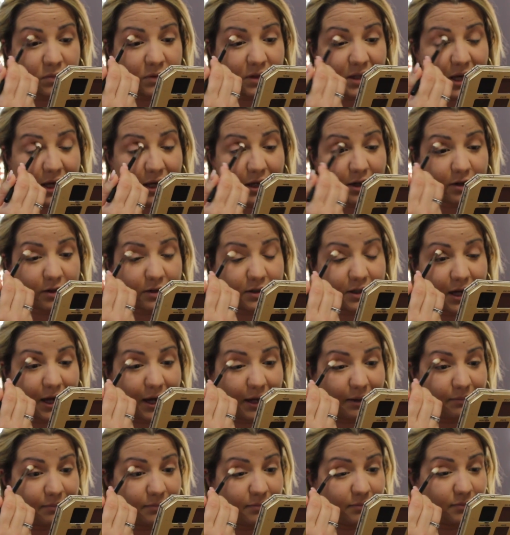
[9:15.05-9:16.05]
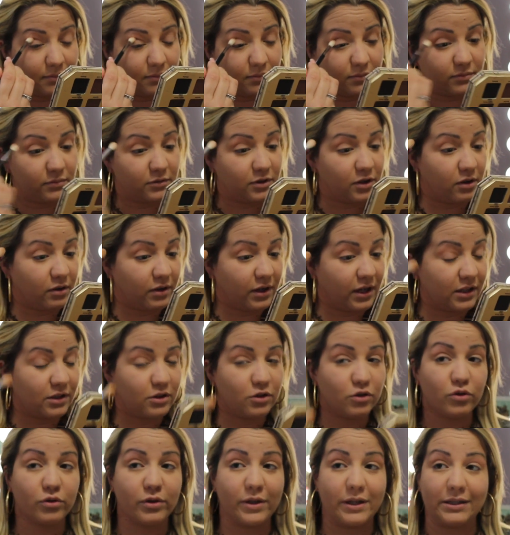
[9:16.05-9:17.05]
Take your time. Don't get
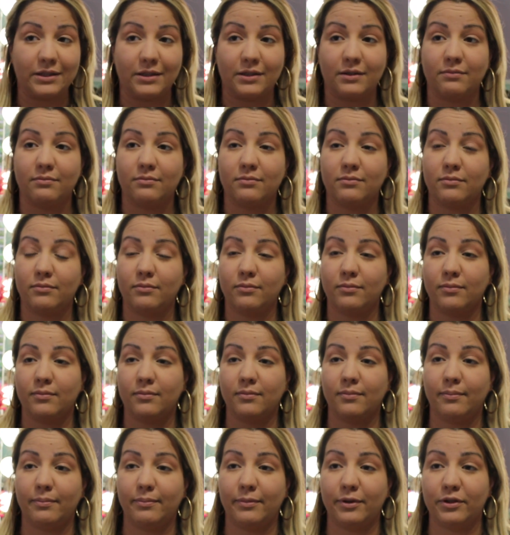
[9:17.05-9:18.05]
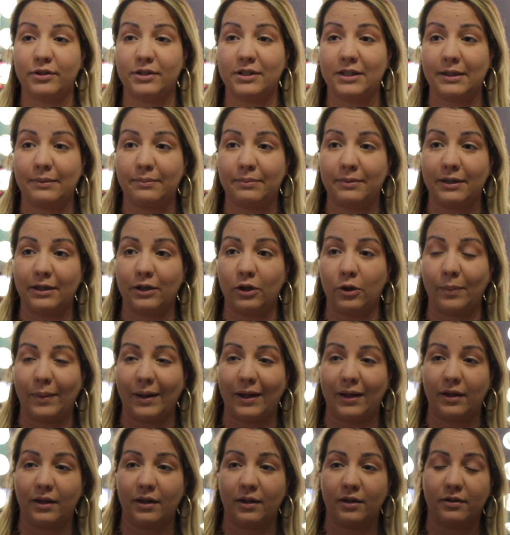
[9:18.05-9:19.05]
too crazy. Build it up little
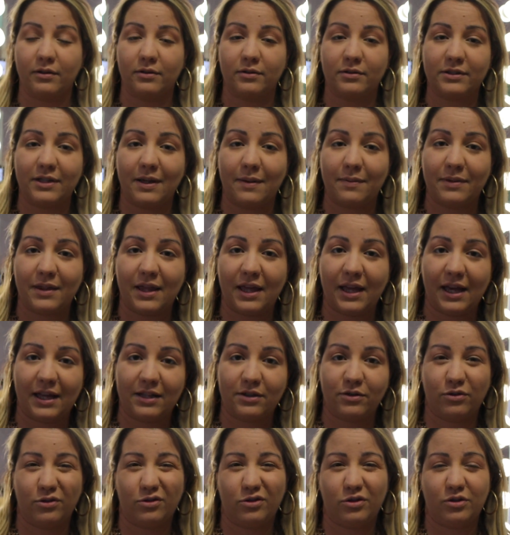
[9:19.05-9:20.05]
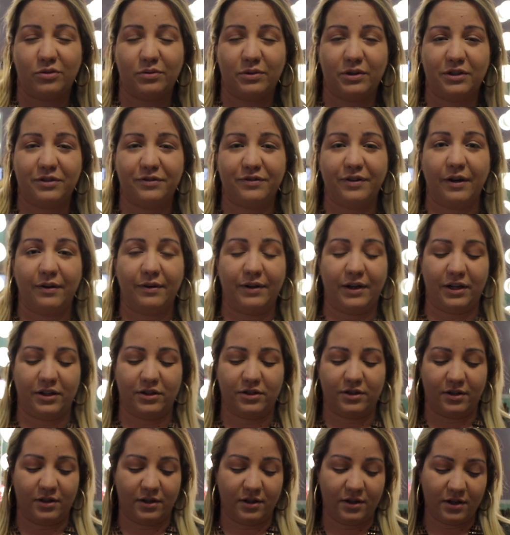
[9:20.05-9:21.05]
by little. Same thing I told you with your
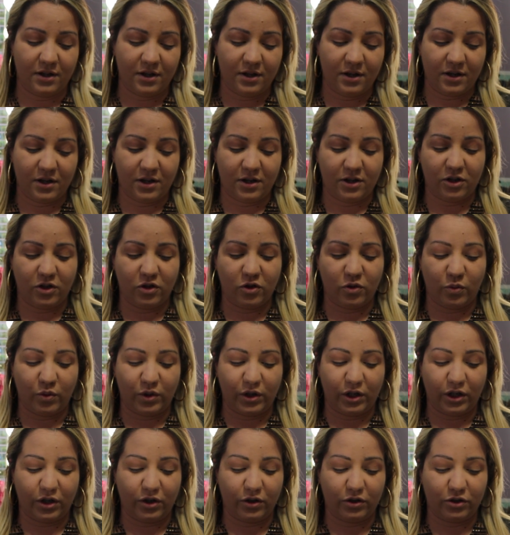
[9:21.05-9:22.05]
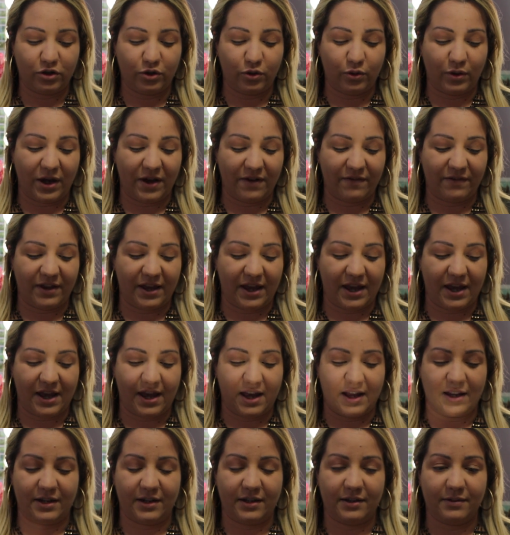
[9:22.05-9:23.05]
foundation. You don't want to go too
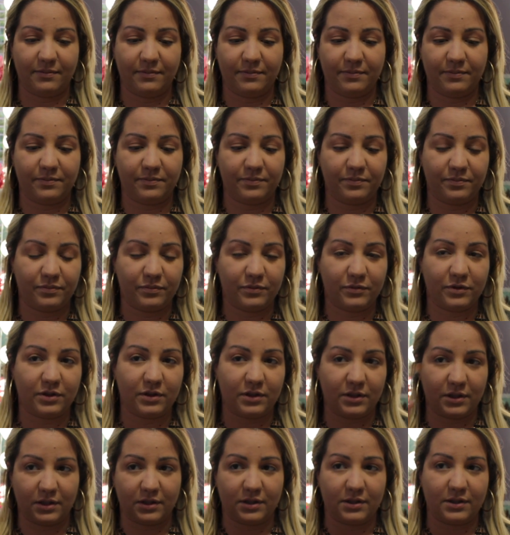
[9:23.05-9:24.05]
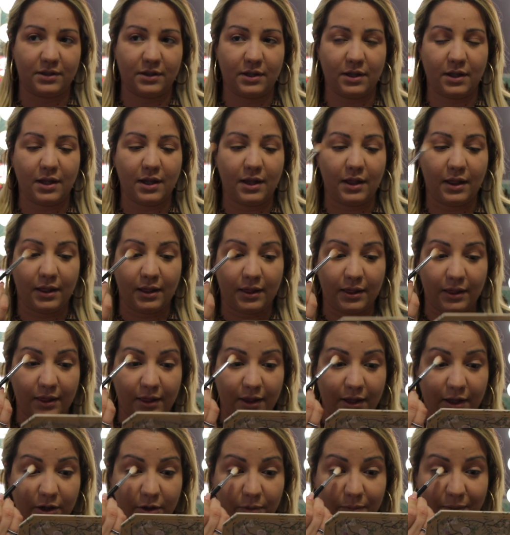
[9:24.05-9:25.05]
heavy-handed. Just
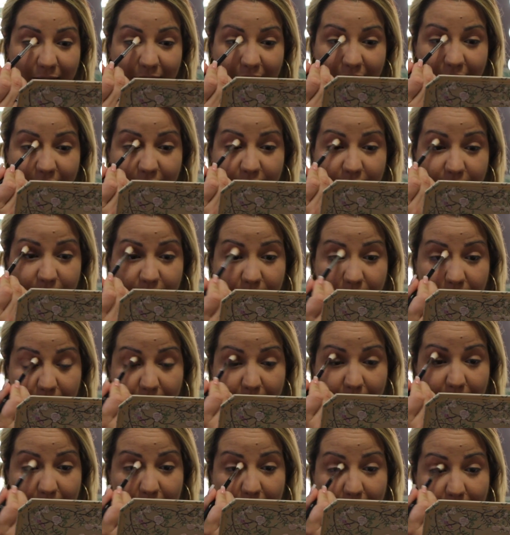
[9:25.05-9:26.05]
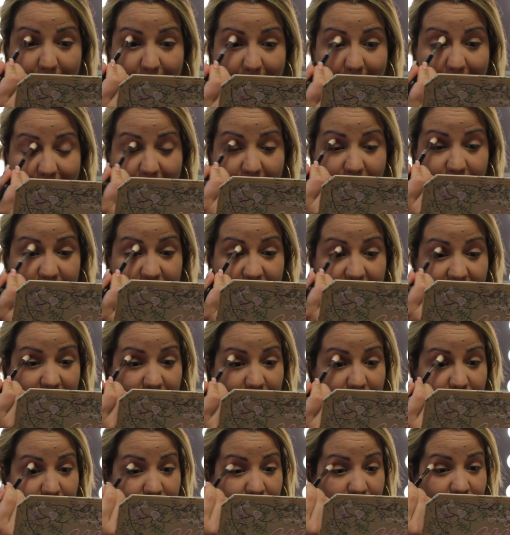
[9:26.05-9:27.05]
little by little, build it up.